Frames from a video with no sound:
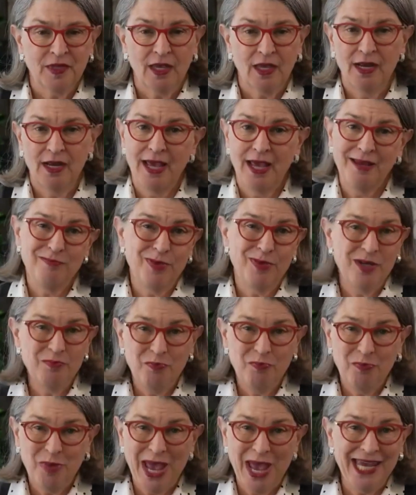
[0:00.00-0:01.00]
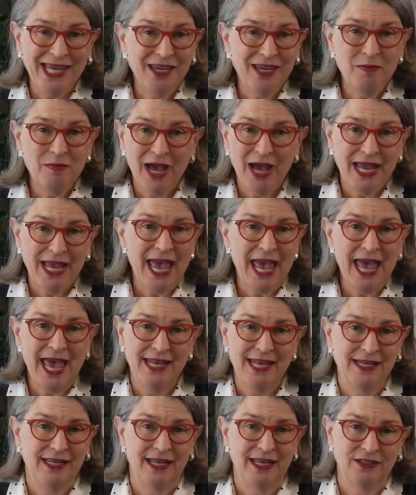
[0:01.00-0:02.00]
And I had been banging my
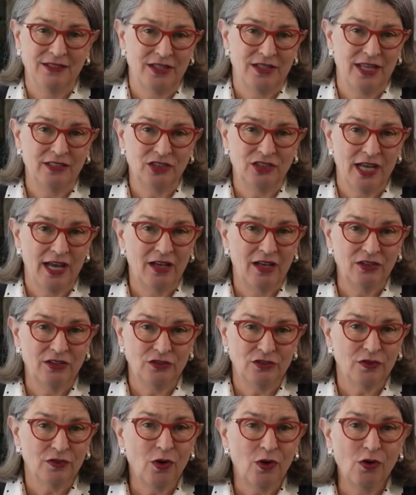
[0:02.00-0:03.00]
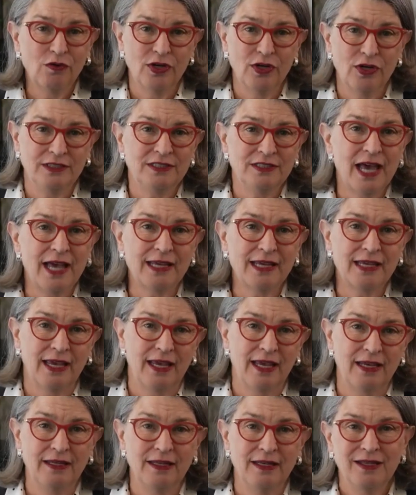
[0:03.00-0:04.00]
head against that challenge for over a
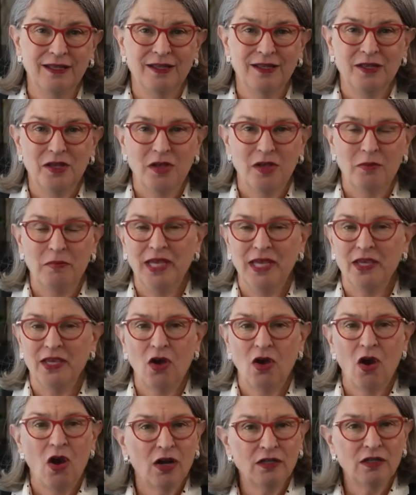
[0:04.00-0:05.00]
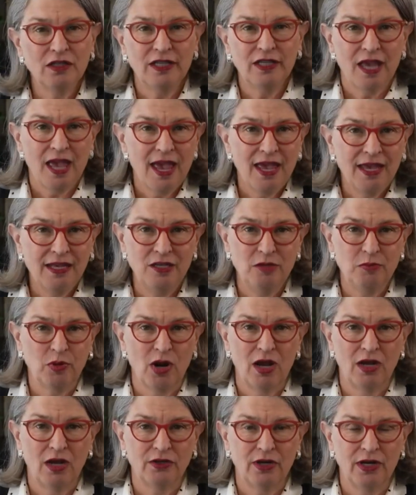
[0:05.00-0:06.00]
decade, making hardly any
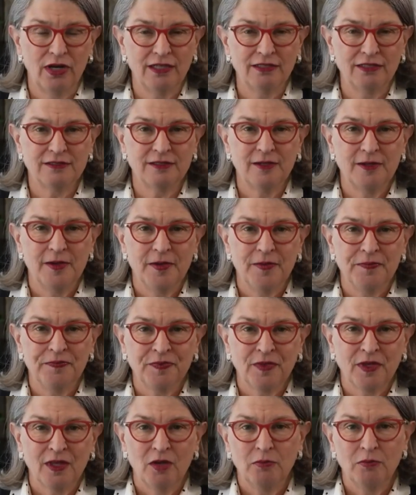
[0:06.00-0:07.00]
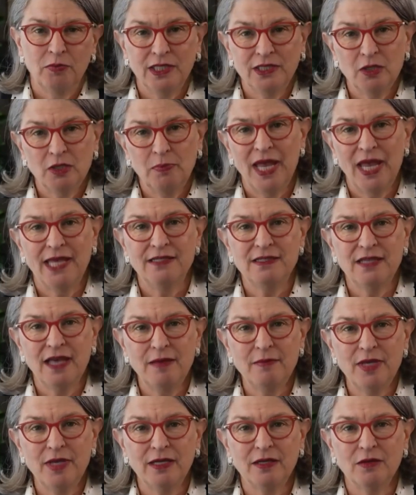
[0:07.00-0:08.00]
progress. But the
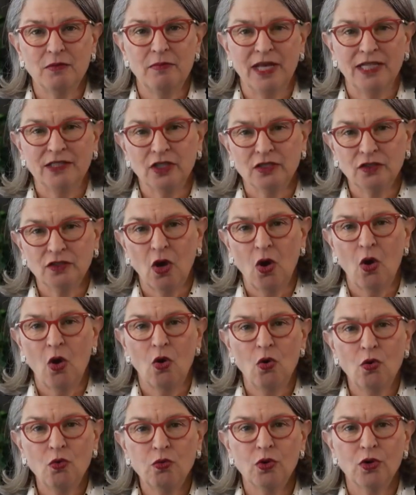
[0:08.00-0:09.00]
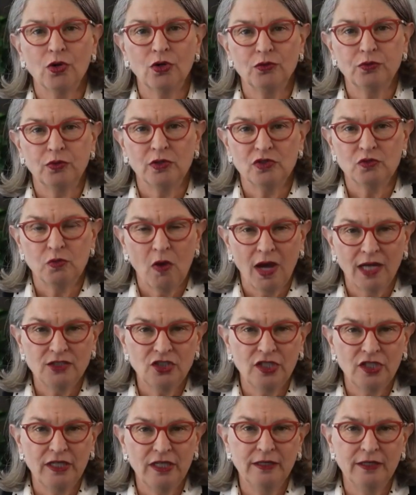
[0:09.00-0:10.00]
pandemic meant that the whole world was
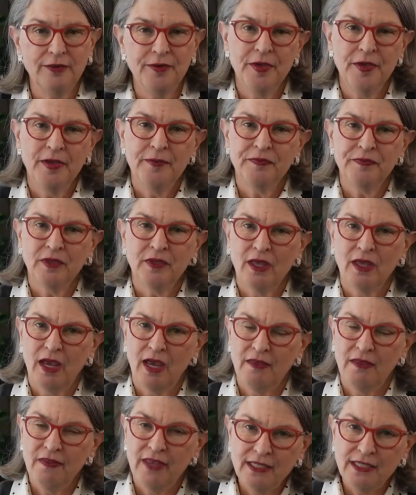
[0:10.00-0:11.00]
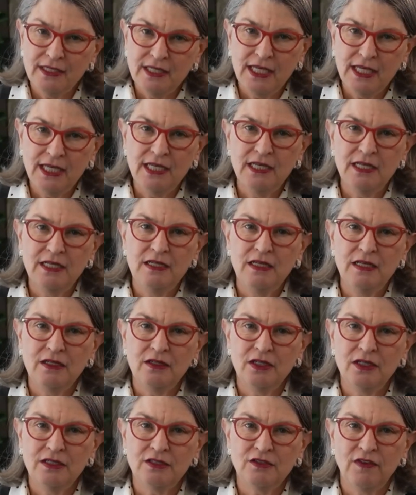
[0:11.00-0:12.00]
watching and they needed
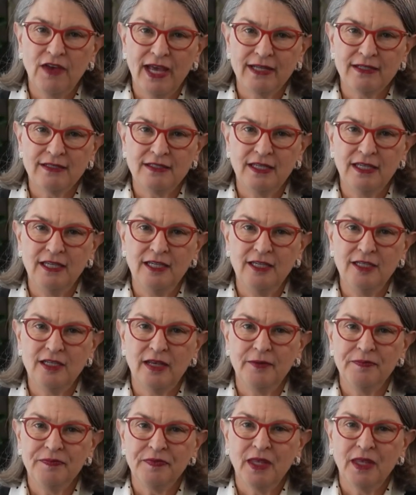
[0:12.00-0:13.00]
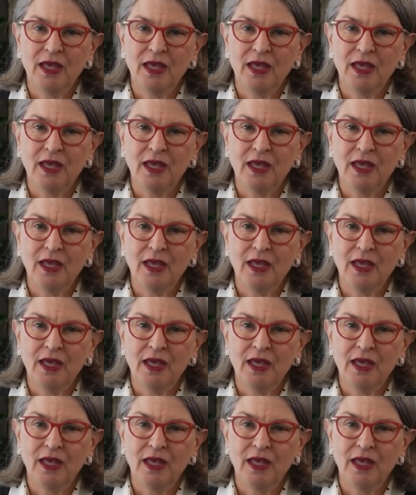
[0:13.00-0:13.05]
this vaccine